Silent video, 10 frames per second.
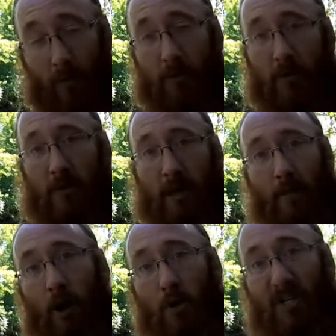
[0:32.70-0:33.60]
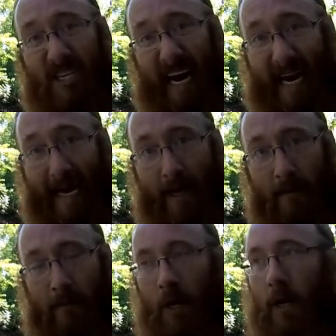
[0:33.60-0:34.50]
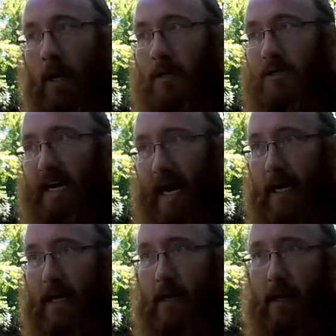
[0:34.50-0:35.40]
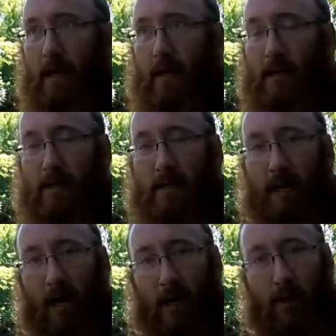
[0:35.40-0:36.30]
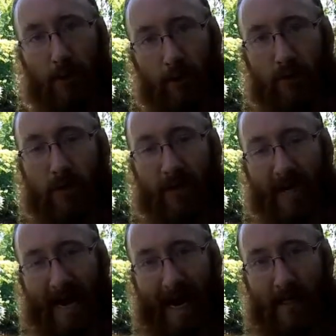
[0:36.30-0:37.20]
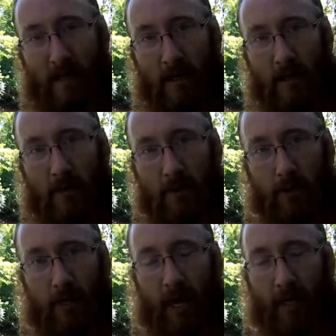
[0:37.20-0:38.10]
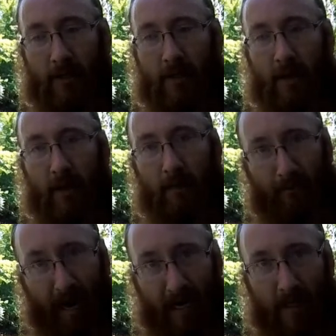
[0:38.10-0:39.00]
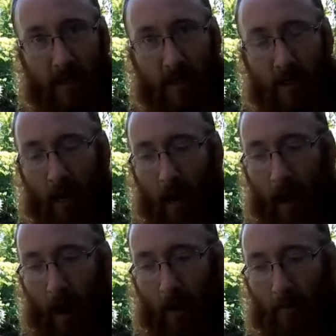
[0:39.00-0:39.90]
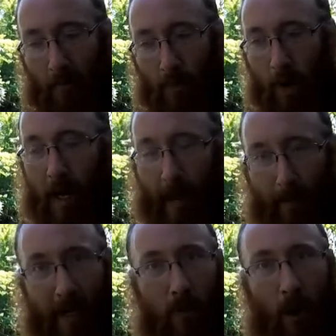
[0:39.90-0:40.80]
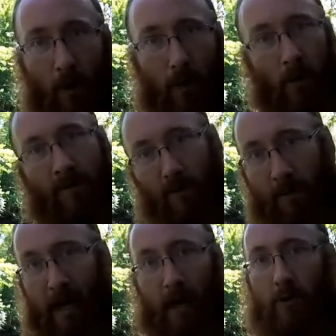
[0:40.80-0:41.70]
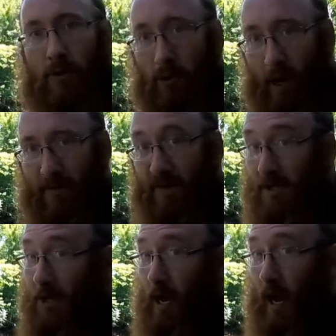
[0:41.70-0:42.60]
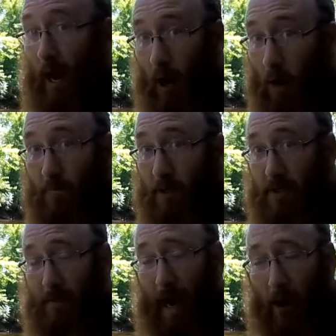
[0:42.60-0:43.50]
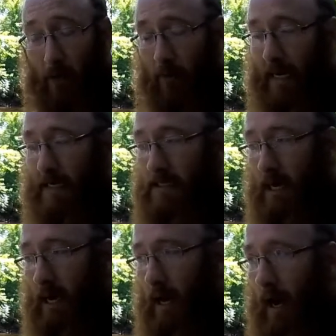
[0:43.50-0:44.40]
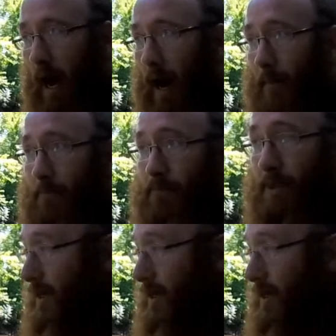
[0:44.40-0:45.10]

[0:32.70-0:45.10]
we're doing something called seining. Seining is the use of a net to catch bait. What kind of bait? Well, we're looking for minnows, crayfish, and hopefully some hellgrammites. They